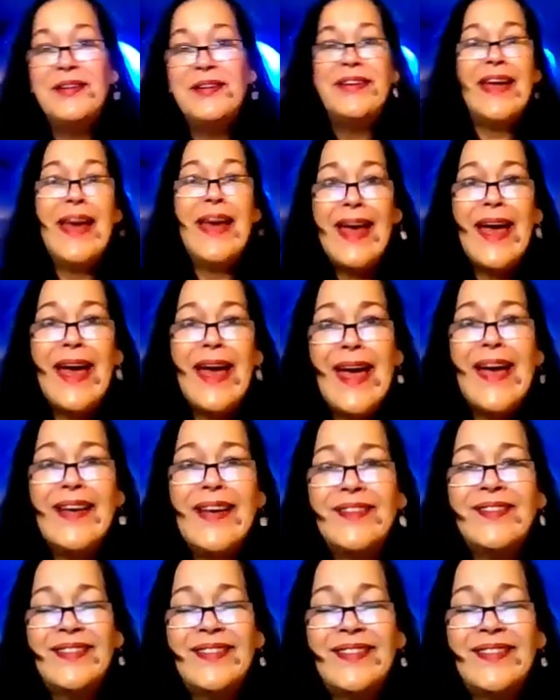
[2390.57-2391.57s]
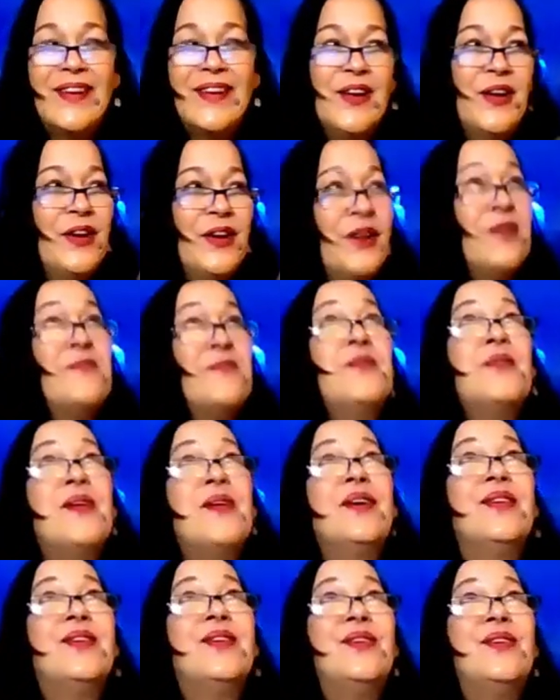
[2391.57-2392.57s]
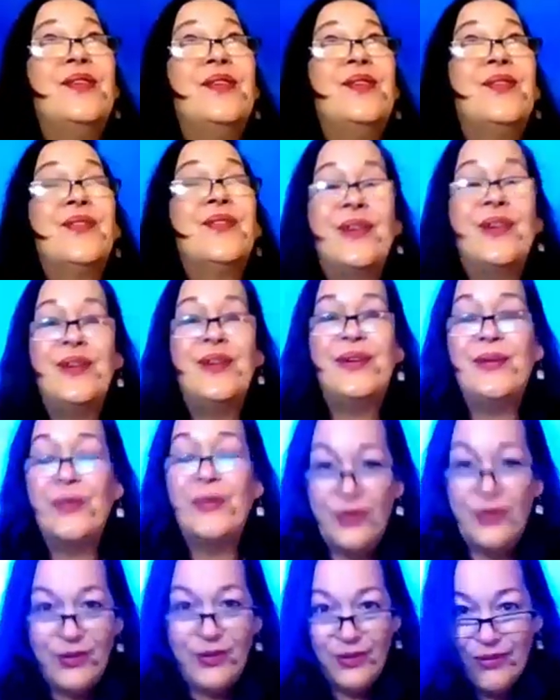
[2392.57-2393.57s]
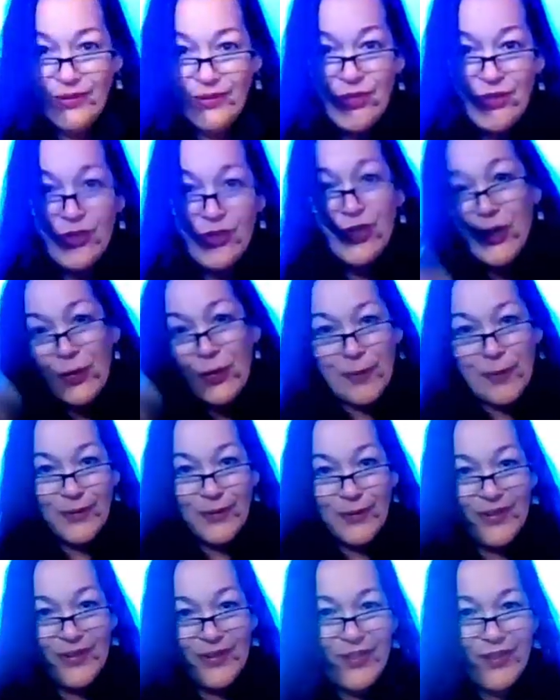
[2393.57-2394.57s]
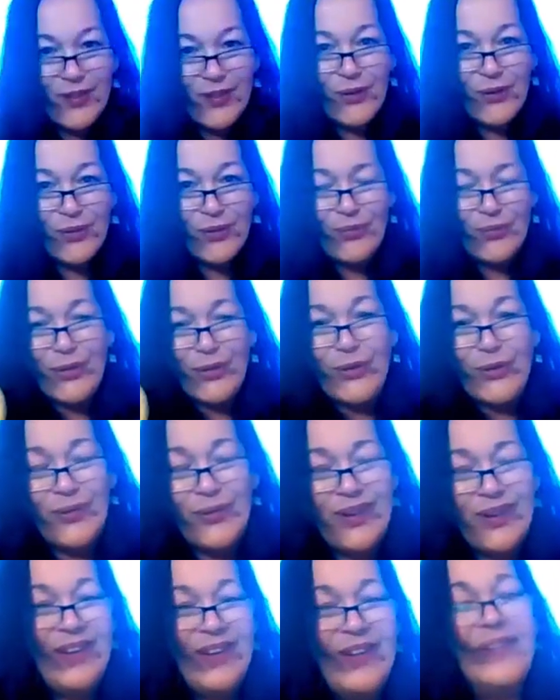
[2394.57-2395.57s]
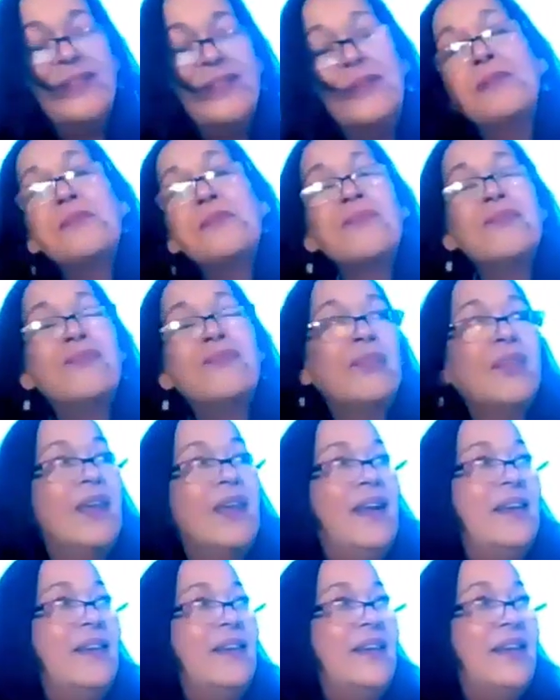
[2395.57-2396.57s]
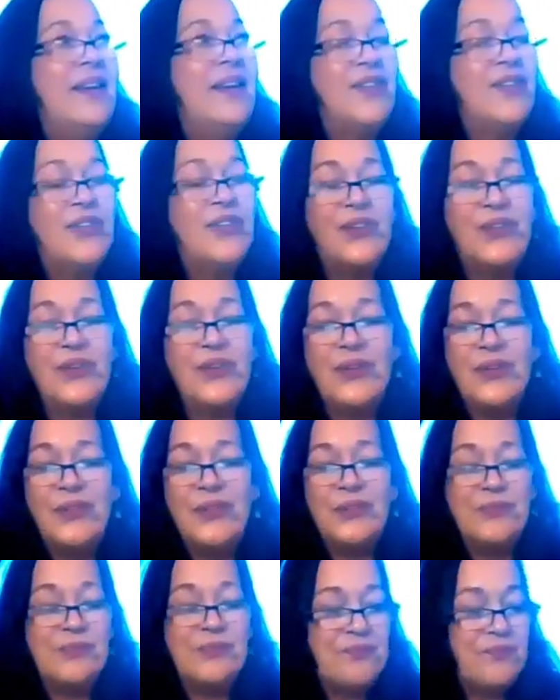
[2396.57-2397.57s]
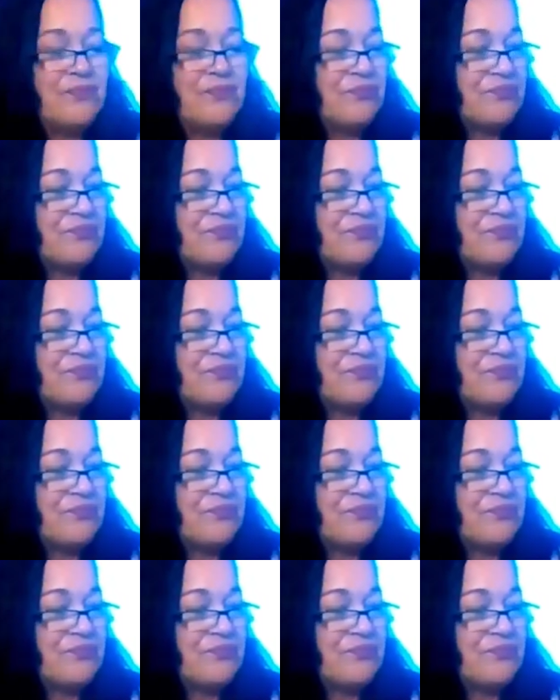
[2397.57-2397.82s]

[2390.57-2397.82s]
Yes. Come on, guru. Jupiter is the guru in Eastern